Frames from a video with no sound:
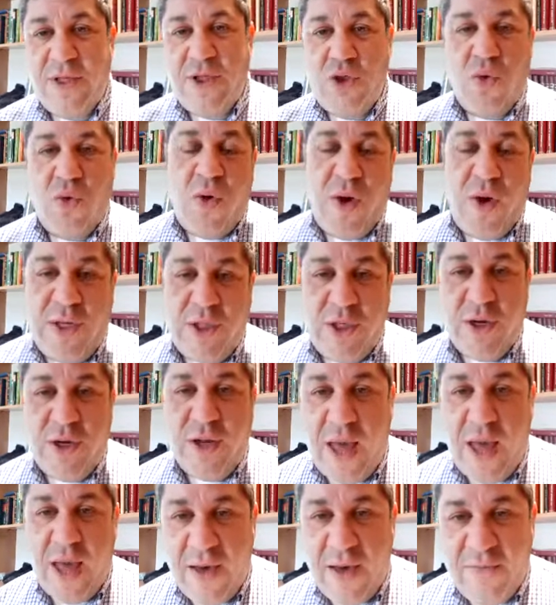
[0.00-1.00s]
joy she could
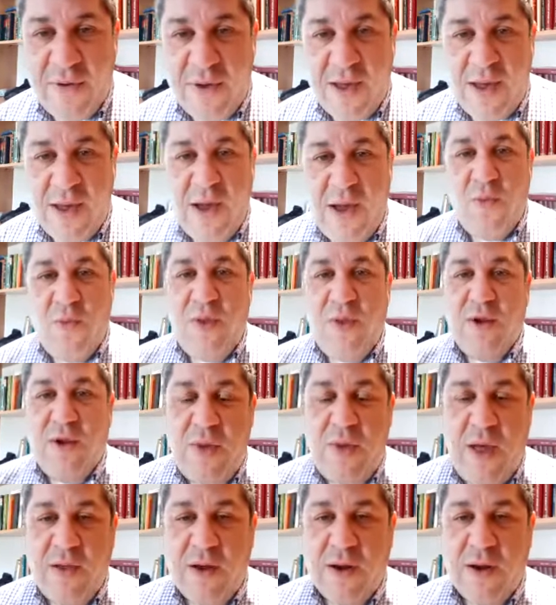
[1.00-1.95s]
have with her mother.